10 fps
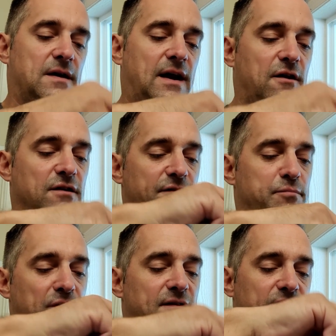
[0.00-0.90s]
Yeah, lots of
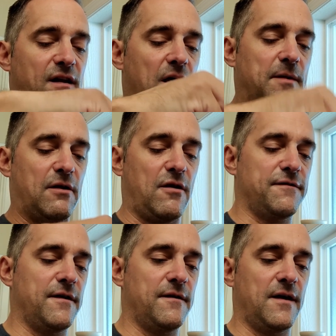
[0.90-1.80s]
bristles are coming
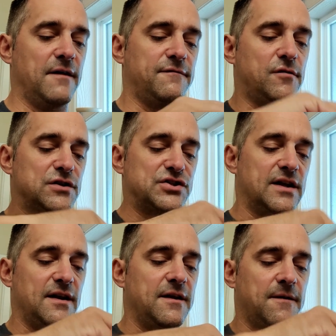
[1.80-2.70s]
off,
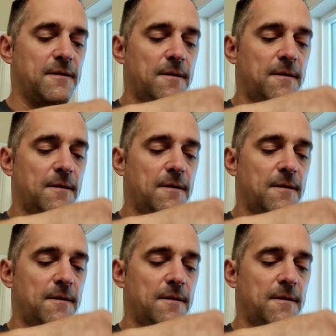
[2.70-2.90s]
unfortunately.